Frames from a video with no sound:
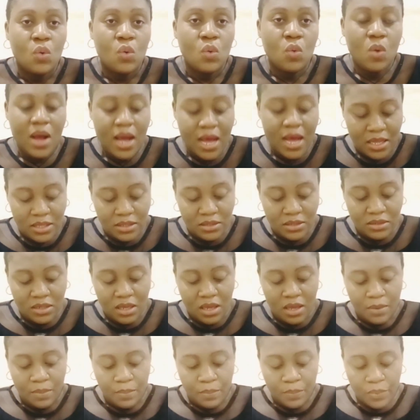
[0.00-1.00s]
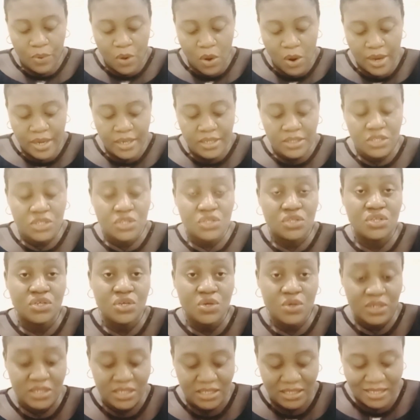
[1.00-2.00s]

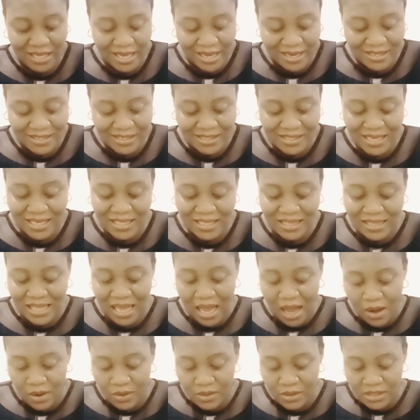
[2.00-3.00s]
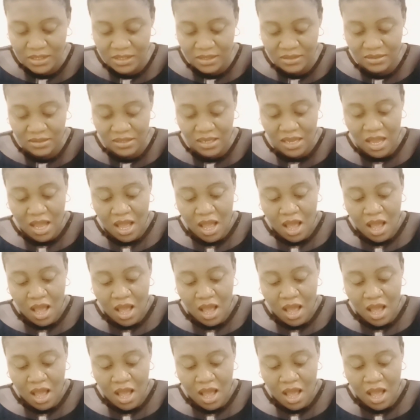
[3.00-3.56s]
1,260,000